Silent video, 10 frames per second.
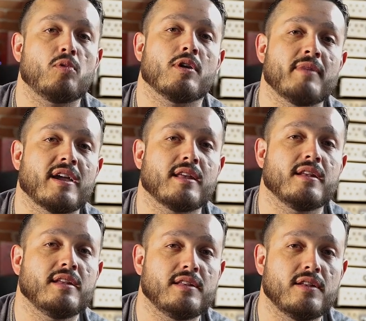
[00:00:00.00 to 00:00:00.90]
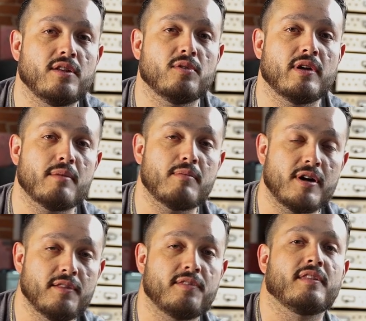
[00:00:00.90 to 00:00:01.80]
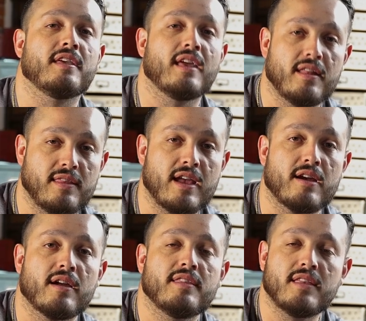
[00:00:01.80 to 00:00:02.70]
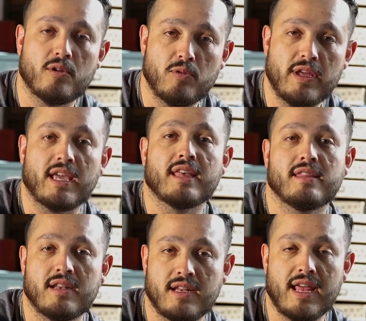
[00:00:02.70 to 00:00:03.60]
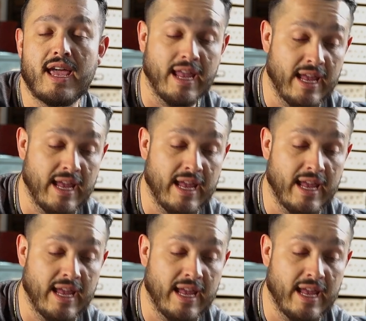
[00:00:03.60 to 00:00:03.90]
What am I going to need to do in a month to get it there? And then a week, and then a day.